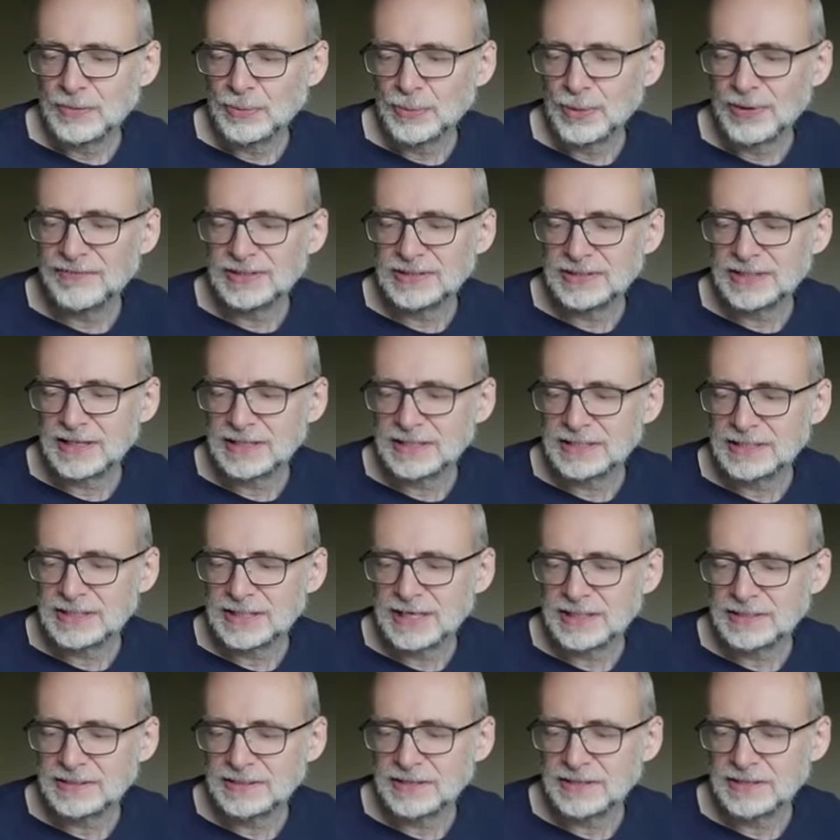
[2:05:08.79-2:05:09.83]
with a Sun
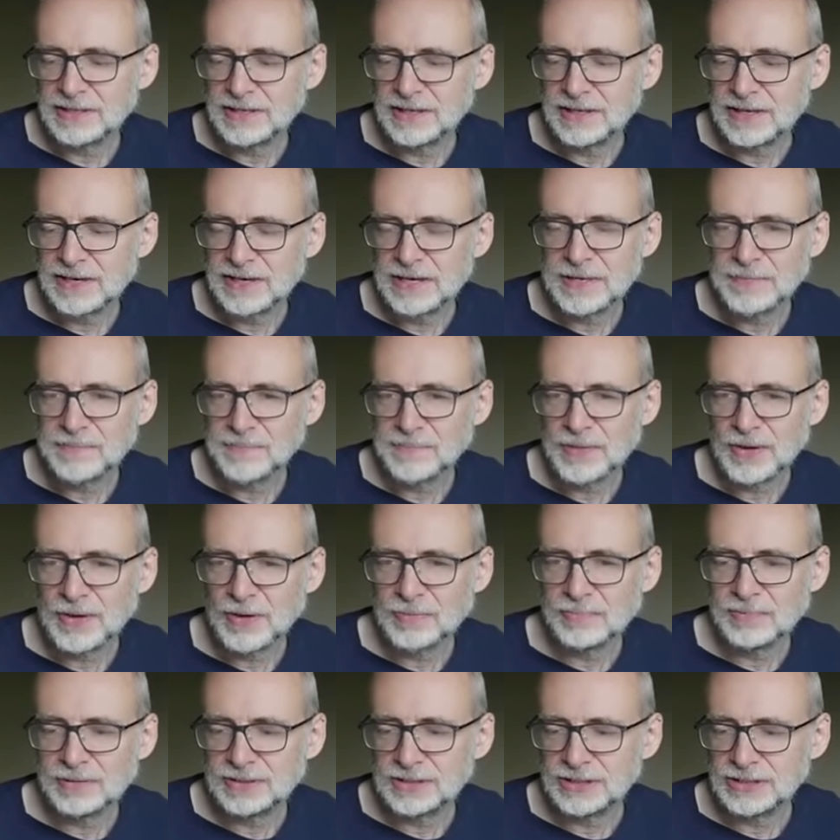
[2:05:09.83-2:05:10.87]
Saturn
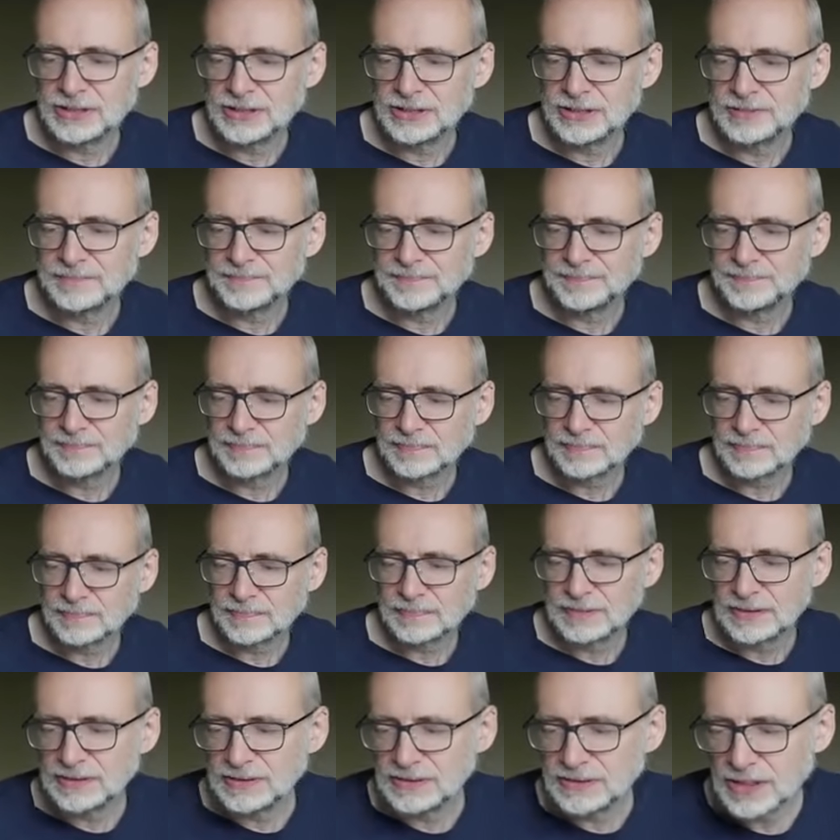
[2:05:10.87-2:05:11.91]
opposition.
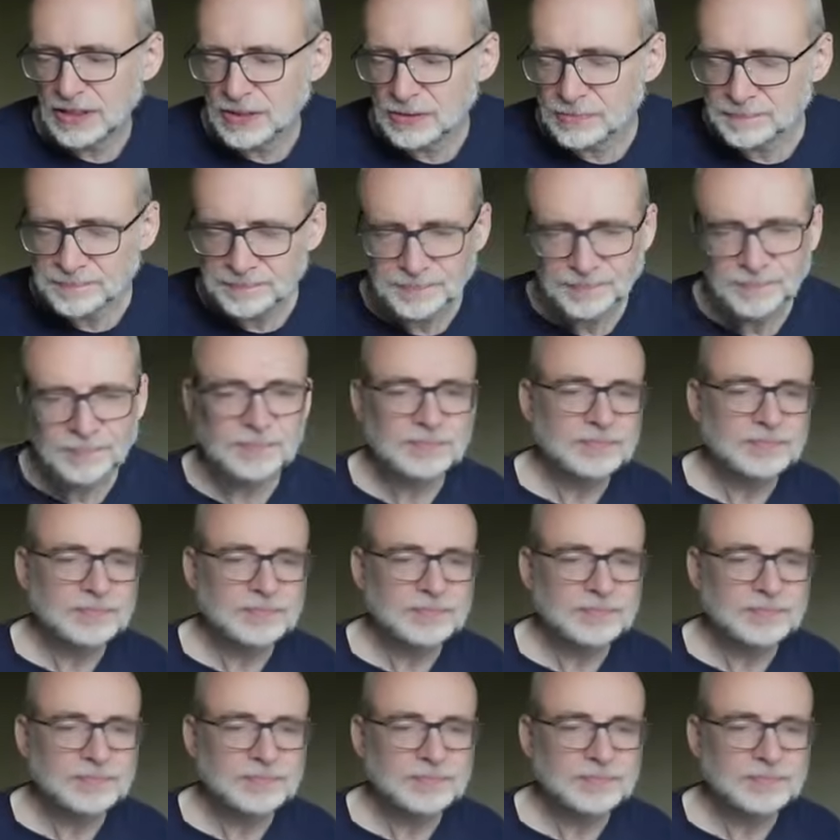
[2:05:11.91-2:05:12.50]
So